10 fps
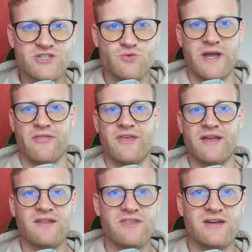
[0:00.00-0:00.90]
just weird
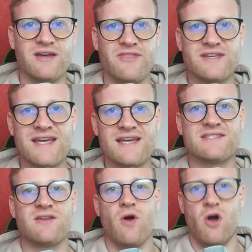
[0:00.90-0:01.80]
that in the
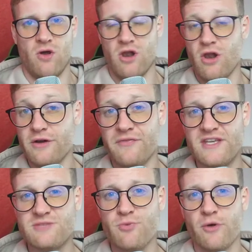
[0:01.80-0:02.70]
test, a lot of
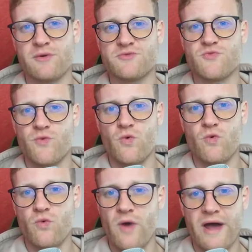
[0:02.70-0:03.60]
these programs
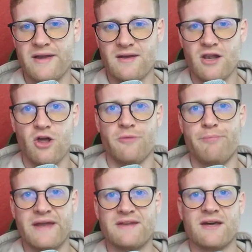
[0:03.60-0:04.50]
run a lot
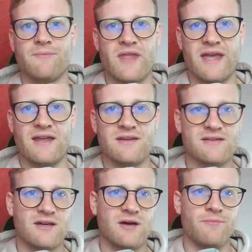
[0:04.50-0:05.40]
better. And
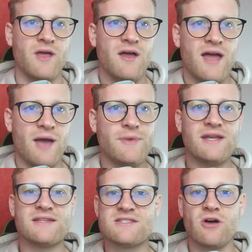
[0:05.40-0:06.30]
I
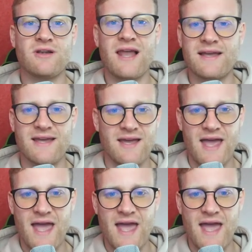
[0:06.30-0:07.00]
mean, it's not like